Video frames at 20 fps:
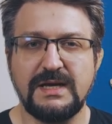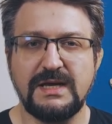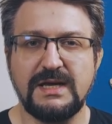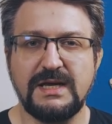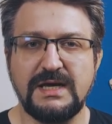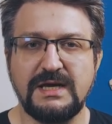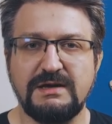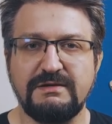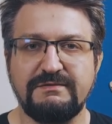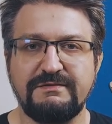
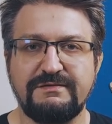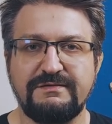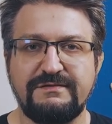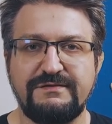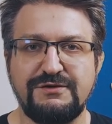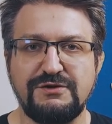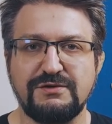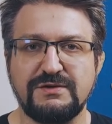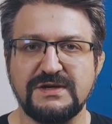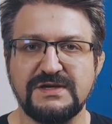If
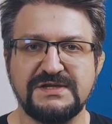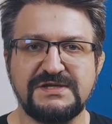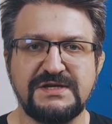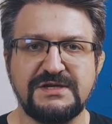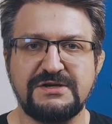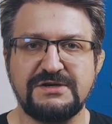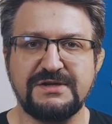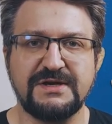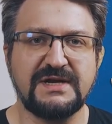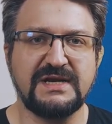you
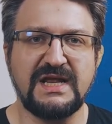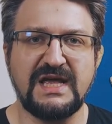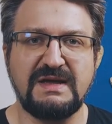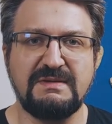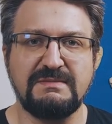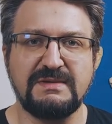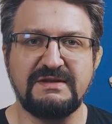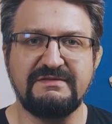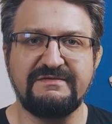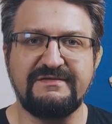consider the
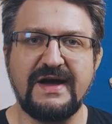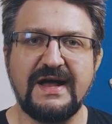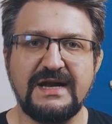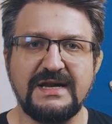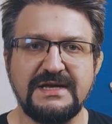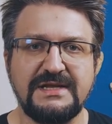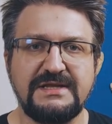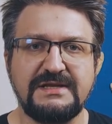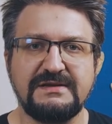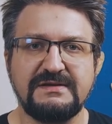claim
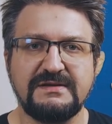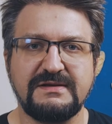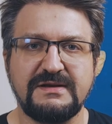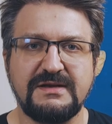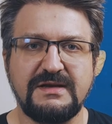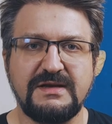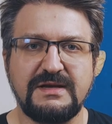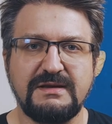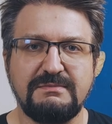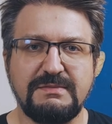invalid
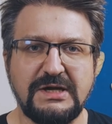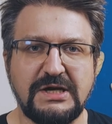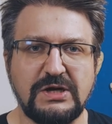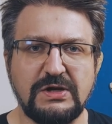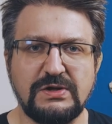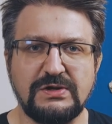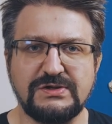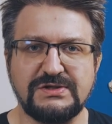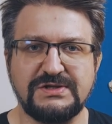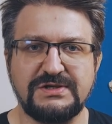
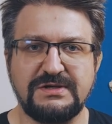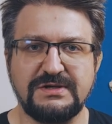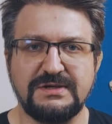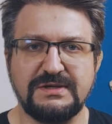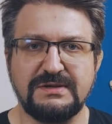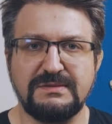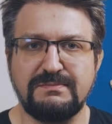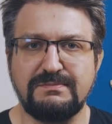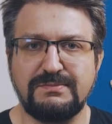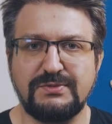because
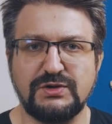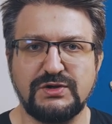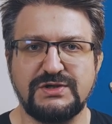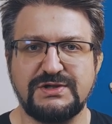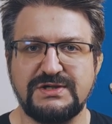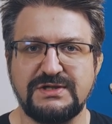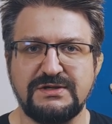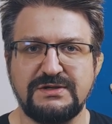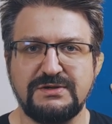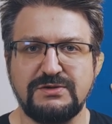the
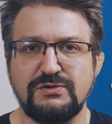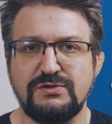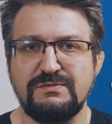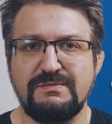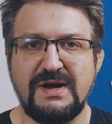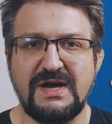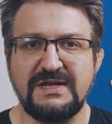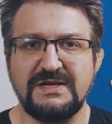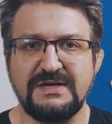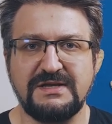person who
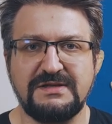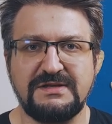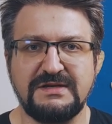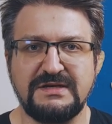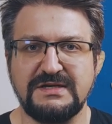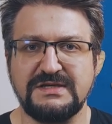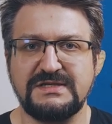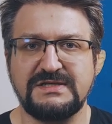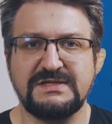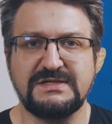made it
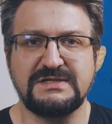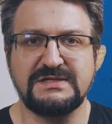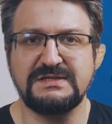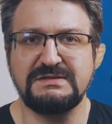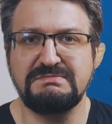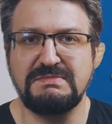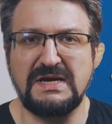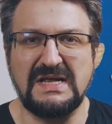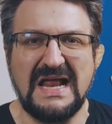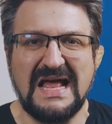is
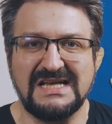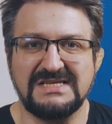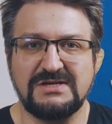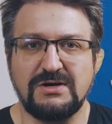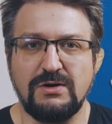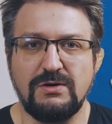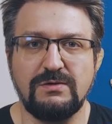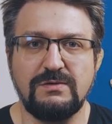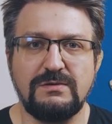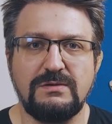an
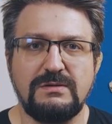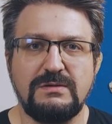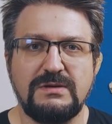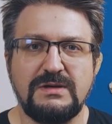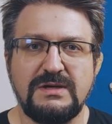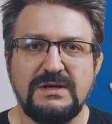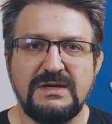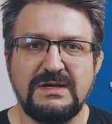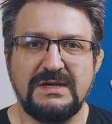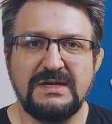asshole,
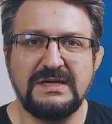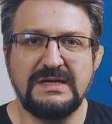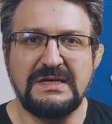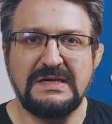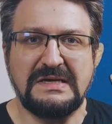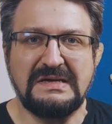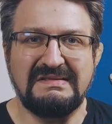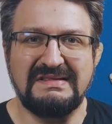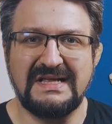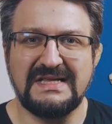
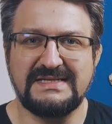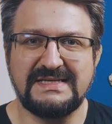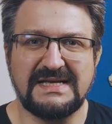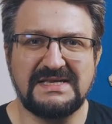that's ad